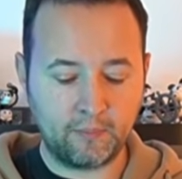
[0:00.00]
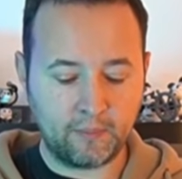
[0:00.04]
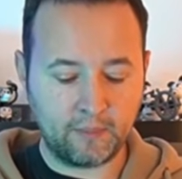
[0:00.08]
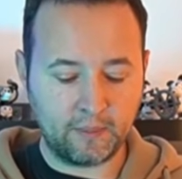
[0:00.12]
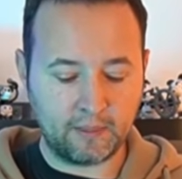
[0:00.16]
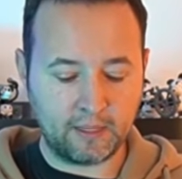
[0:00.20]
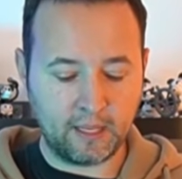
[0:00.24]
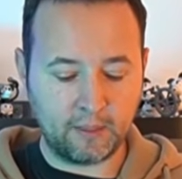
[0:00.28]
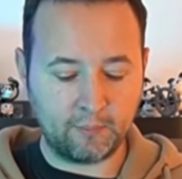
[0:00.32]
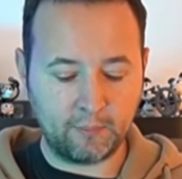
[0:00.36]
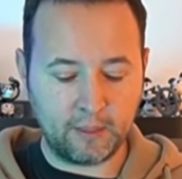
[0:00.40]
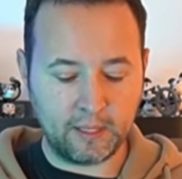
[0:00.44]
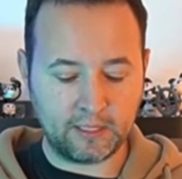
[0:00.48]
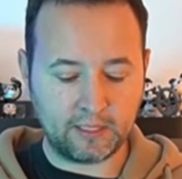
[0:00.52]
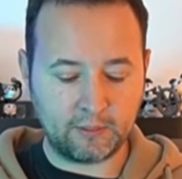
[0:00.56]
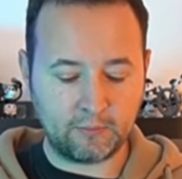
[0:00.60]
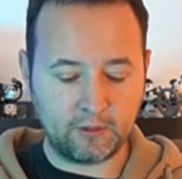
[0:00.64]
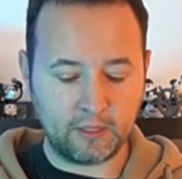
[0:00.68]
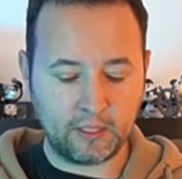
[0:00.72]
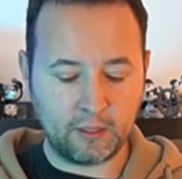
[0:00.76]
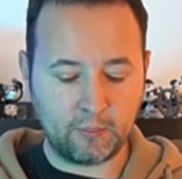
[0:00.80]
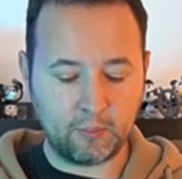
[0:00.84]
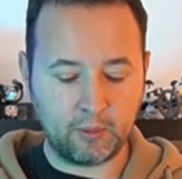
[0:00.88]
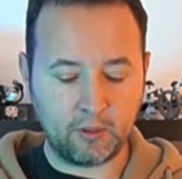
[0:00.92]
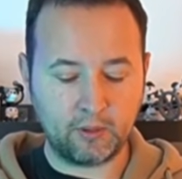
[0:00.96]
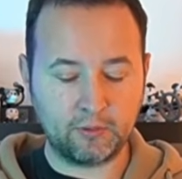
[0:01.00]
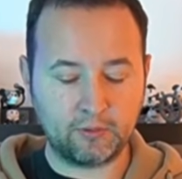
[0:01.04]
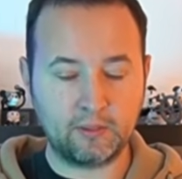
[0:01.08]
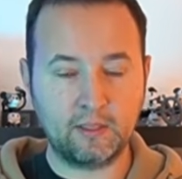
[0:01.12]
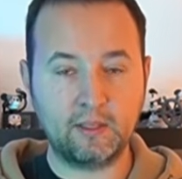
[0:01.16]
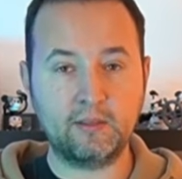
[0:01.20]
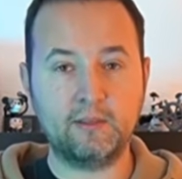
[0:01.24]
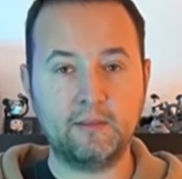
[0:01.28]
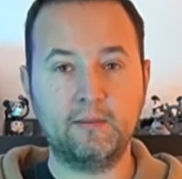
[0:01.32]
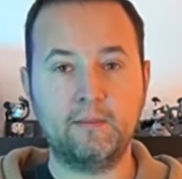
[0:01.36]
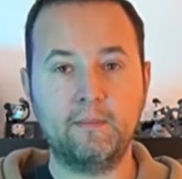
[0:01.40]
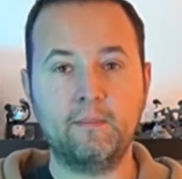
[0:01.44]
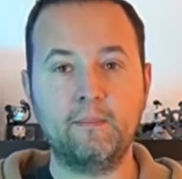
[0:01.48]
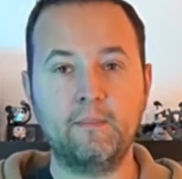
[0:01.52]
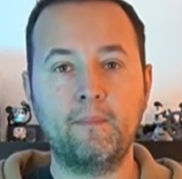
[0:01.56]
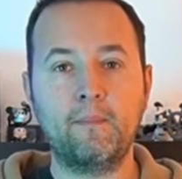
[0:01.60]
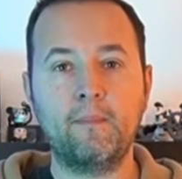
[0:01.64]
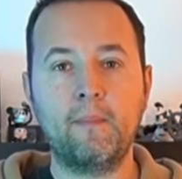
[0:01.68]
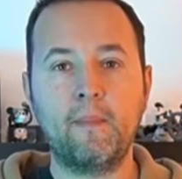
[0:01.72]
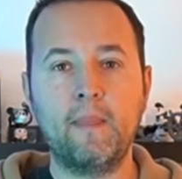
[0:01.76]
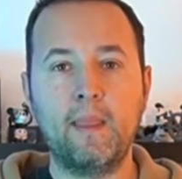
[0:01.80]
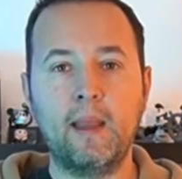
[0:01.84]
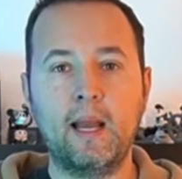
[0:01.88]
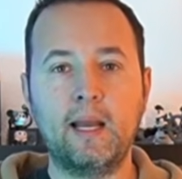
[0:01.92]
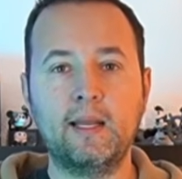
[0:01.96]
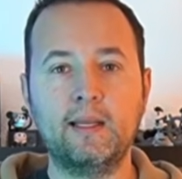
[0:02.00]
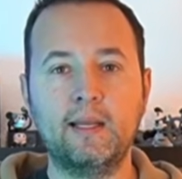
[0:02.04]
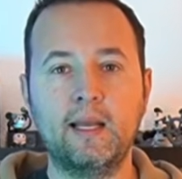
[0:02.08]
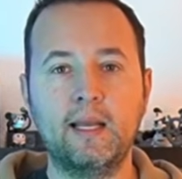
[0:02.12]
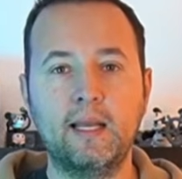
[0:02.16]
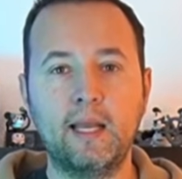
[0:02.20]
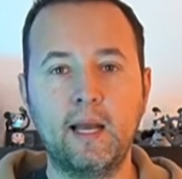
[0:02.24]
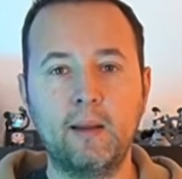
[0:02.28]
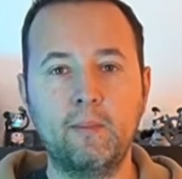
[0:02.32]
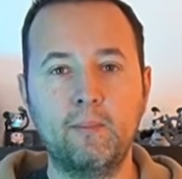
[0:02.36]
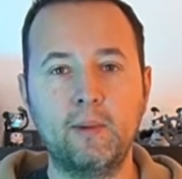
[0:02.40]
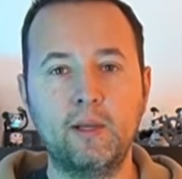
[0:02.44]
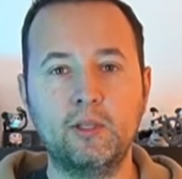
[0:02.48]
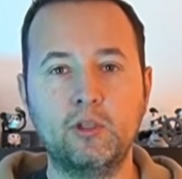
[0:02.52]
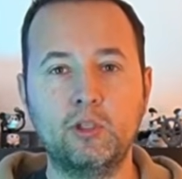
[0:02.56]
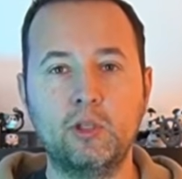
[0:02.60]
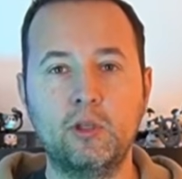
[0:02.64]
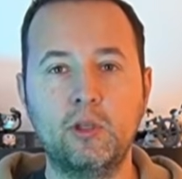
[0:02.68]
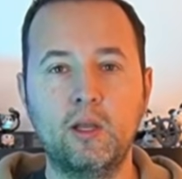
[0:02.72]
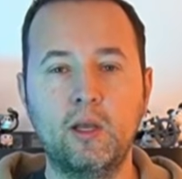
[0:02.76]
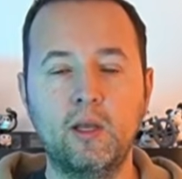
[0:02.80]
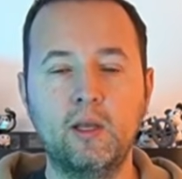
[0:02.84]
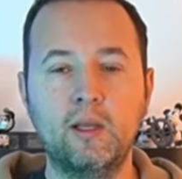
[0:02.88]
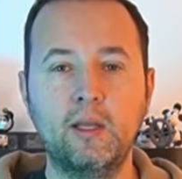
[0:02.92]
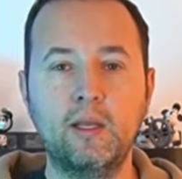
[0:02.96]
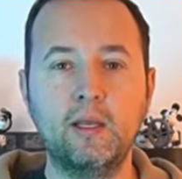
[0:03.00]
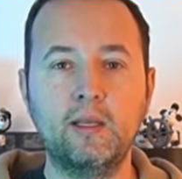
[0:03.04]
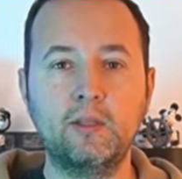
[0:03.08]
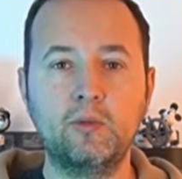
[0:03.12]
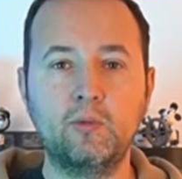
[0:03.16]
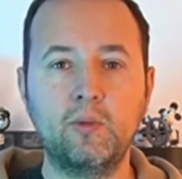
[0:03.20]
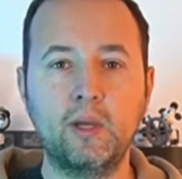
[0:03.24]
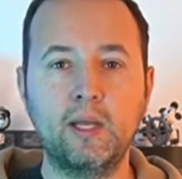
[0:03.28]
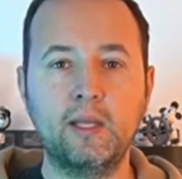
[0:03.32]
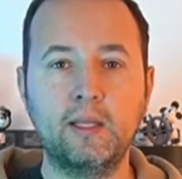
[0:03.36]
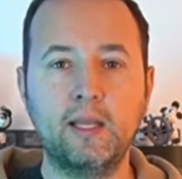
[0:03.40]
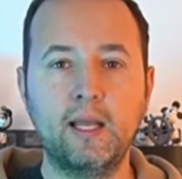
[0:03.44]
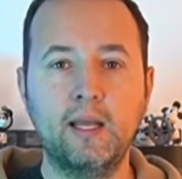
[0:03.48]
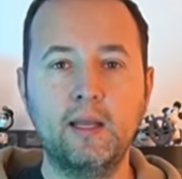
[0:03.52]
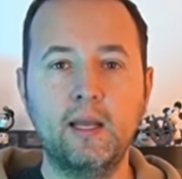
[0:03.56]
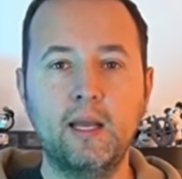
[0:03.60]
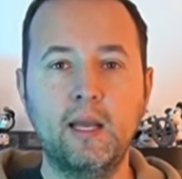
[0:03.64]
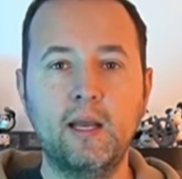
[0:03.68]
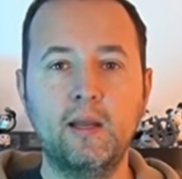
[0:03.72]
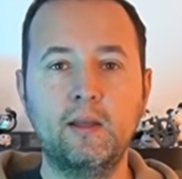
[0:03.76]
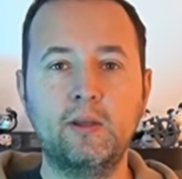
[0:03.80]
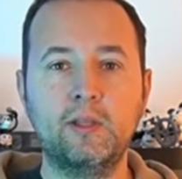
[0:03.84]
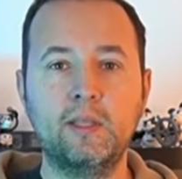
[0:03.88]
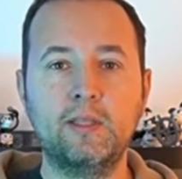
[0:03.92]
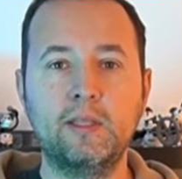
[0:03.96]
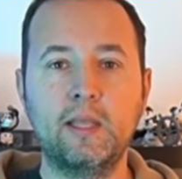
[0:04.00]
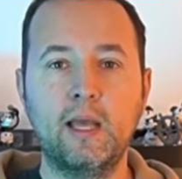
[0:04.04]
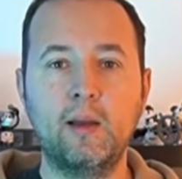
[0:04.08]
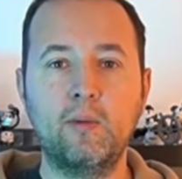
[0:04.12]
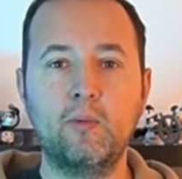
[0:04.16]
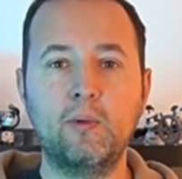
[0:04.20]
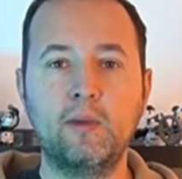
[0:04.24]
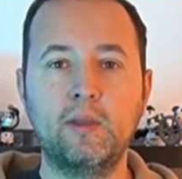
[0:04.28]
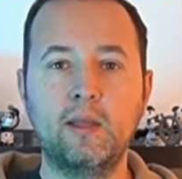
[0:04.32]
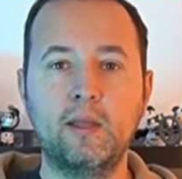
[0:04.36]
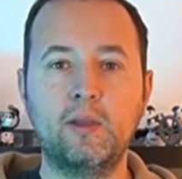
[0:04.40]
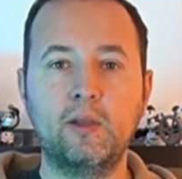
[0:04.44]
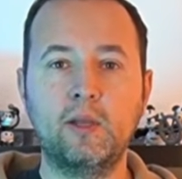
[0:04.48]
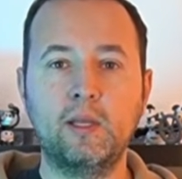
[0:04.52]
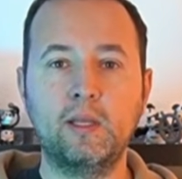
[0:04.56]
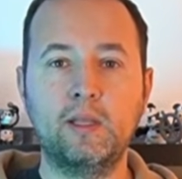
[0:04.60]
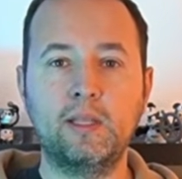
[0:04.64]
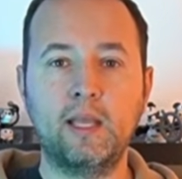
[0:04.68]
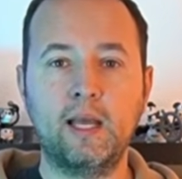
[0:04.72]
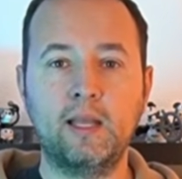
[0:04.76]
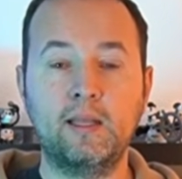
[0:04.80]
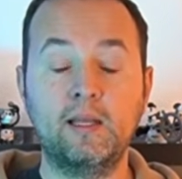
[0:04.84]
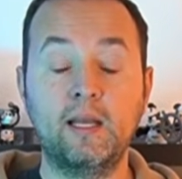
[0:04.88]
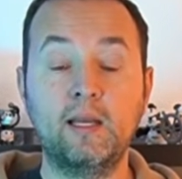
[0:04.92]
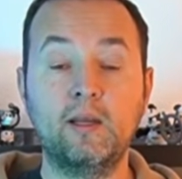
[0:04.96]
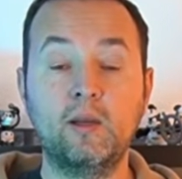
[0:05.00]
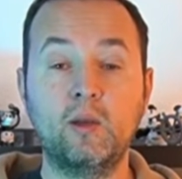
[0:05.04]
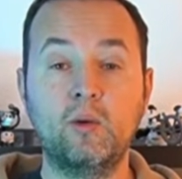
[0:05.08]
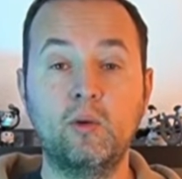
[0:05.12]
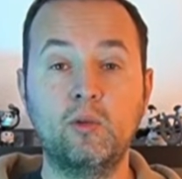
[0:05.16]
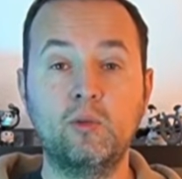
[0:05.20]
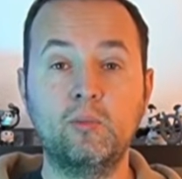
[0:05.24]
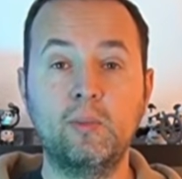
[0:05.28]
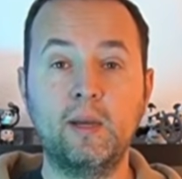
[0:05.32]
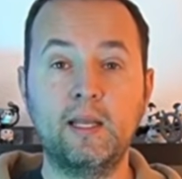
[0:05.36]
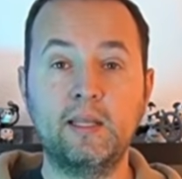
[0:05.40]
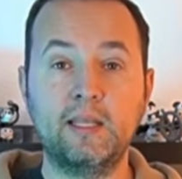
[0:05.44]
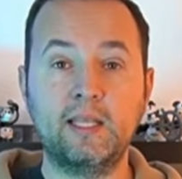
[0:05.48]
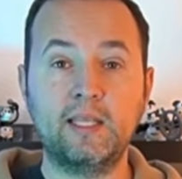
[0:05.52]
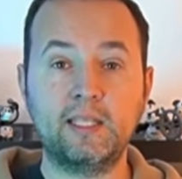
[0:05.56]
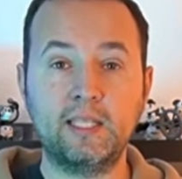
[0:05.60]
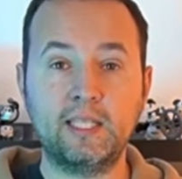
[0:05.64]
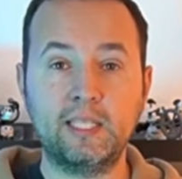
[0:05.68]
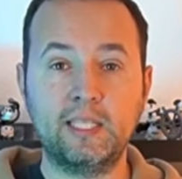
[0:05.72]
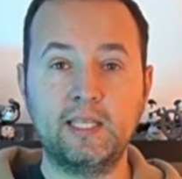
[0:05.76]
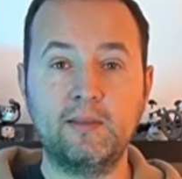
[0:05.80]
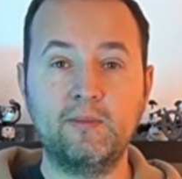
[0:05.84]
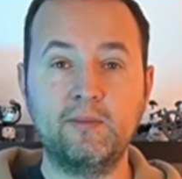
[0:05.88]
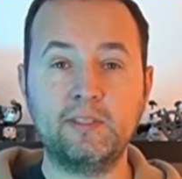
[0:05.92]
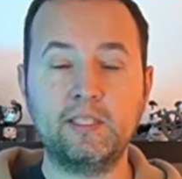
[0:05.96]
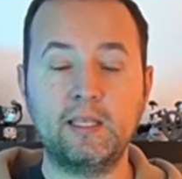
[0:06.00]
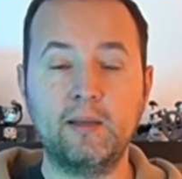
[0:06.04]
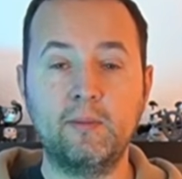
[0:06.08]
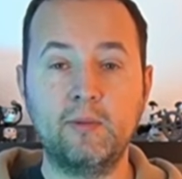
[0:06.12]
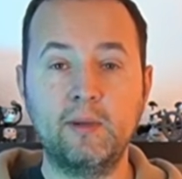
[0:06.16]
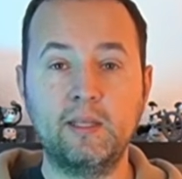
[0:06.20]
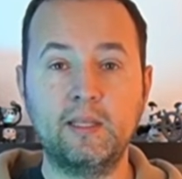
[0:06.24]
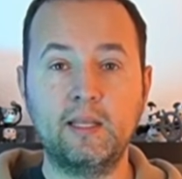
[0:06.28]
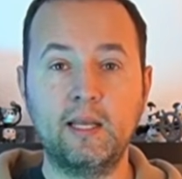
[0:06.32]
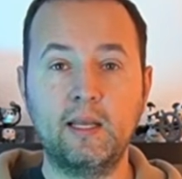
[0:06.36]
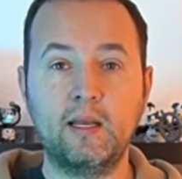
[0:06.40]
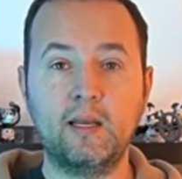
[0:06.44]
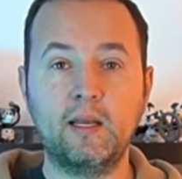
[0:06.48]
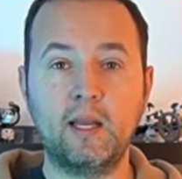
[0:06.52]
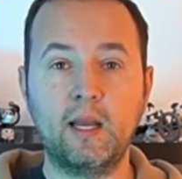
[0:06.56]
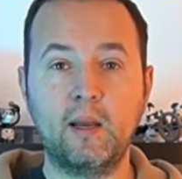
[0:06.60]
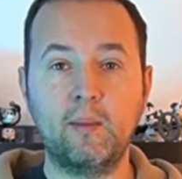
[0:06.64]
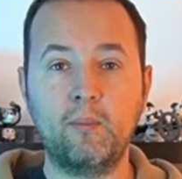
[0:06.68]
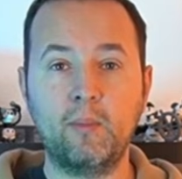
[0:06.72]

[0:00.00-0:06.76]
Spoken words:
That makes everything perfect. I think I mentioned earlier as well that just like with the dirt tag, it automatically lifts everything,